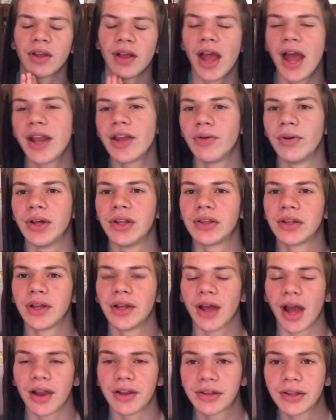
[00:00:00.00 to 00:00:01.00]
Anyways,
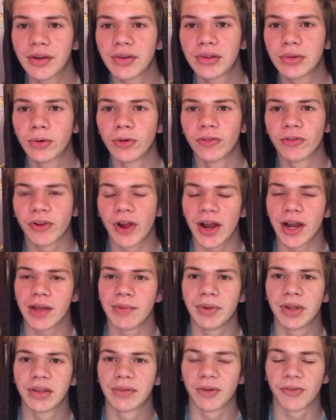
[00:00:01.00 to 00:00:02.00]
I skipped school Friday
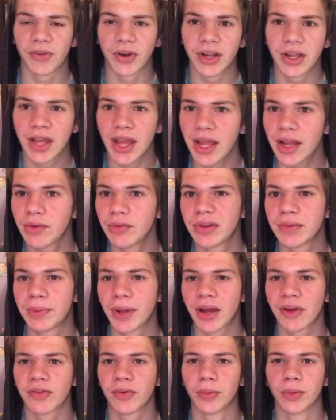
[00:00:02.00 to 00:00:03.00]
because my friend Caden was
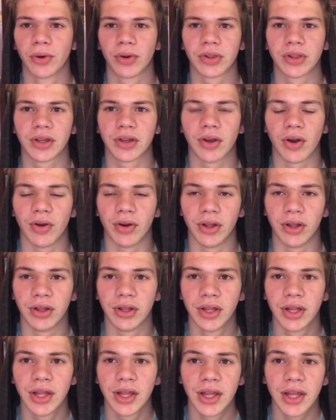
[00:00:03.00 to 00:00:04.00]
back from North Dakota.
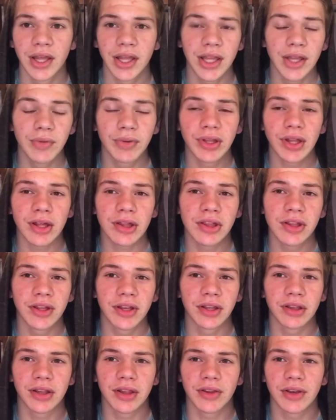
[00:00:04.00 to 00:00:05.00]
He was actually going
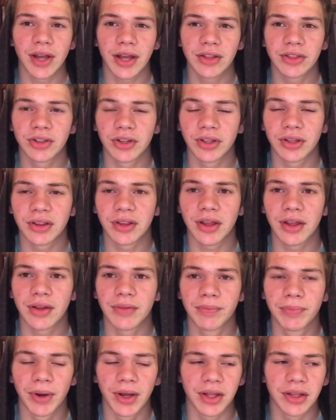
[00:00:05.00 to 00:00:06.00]
to stay the night Thursday,
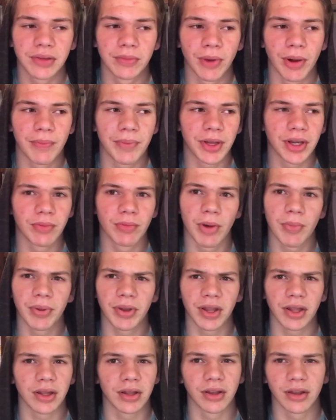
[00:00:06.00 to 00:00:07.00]
but his mom picked him up at,
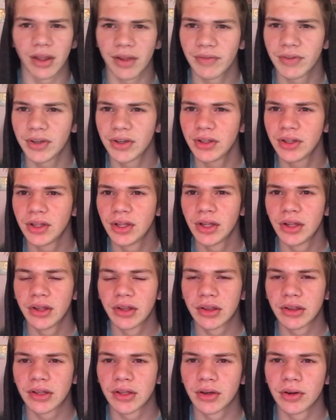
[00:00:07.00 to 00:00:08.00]
like, 11.
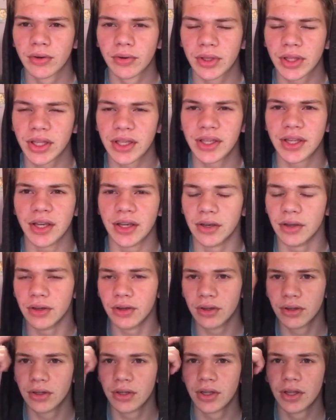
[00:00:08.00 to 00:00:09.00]
So he didn't.
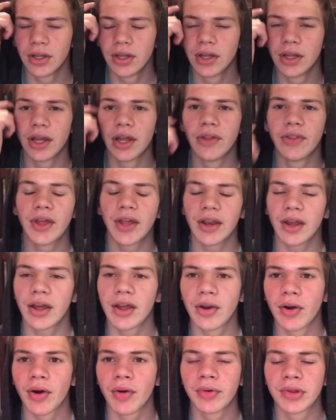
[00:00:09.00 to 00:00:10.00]
And then
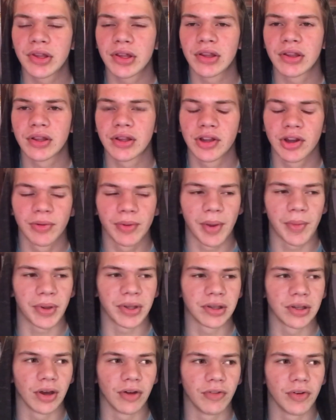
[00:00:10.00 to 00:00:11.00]
I was just here by
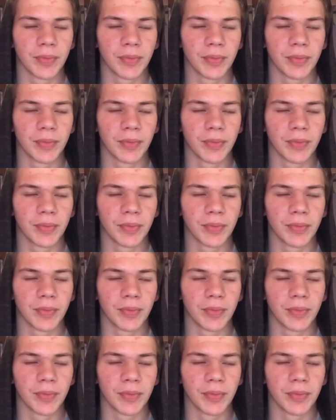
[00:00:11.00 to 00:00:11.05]
myself.